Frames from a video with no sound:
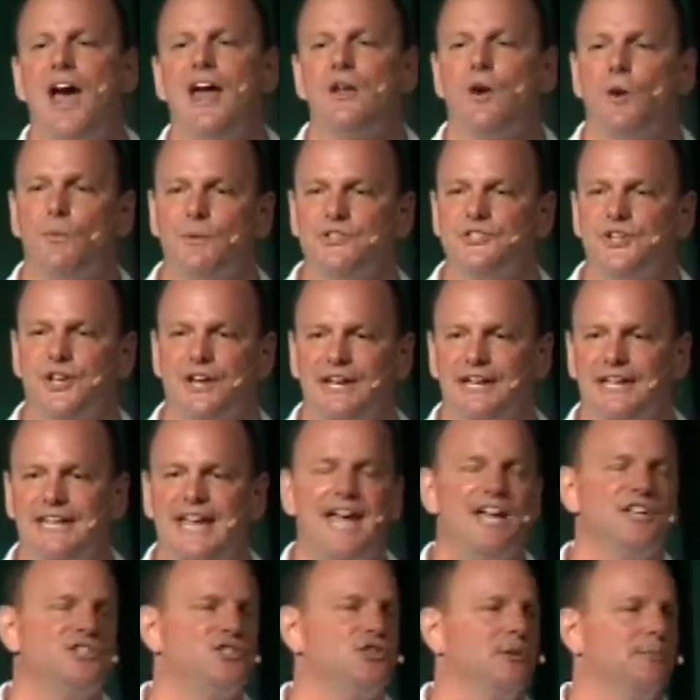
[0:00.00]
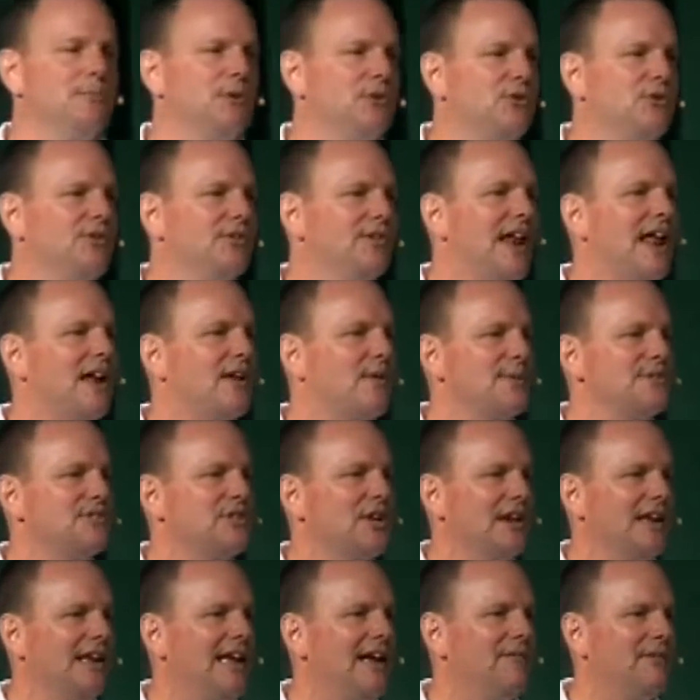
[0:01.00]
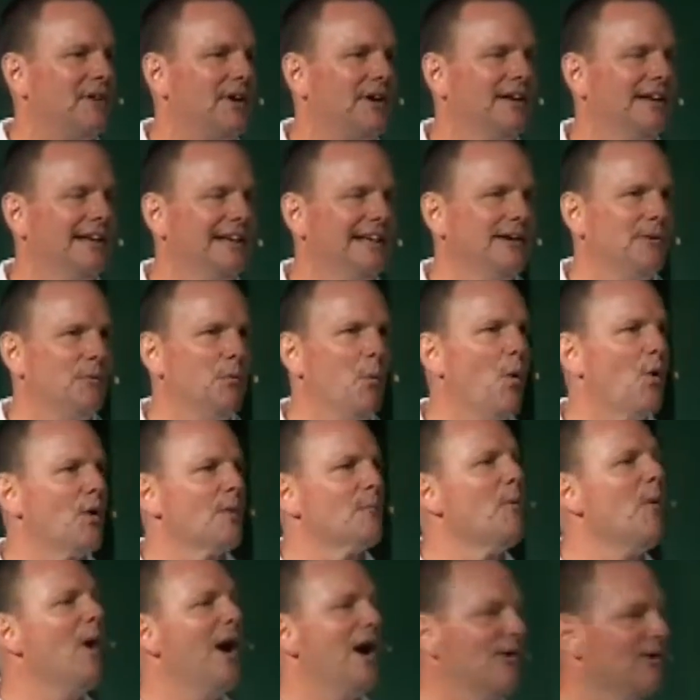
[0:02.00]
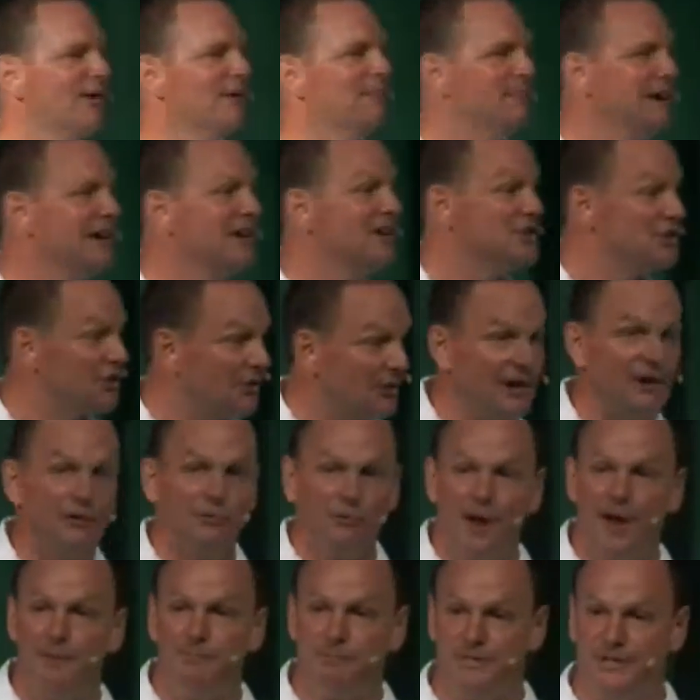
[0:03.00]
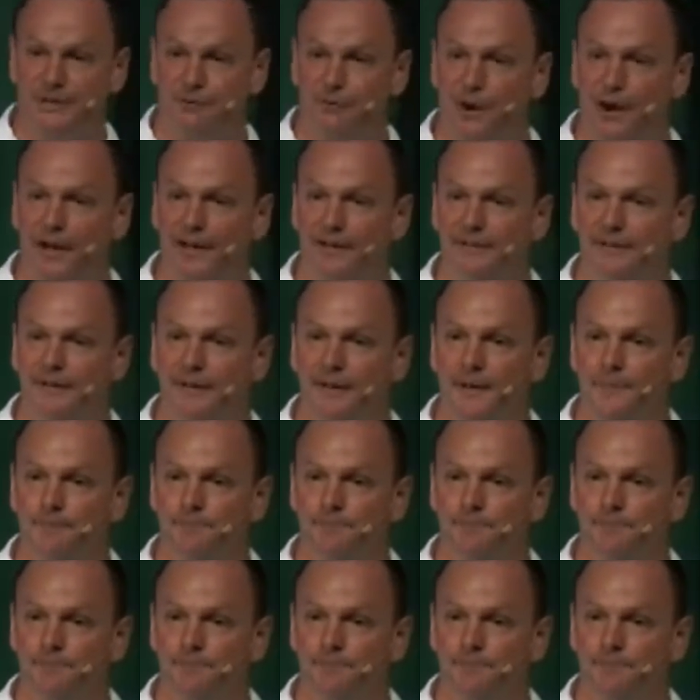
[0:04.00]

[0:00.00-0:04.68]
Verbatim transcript: not always going to catch them or you're not always going to have a warm welcome because you're interrupting, right?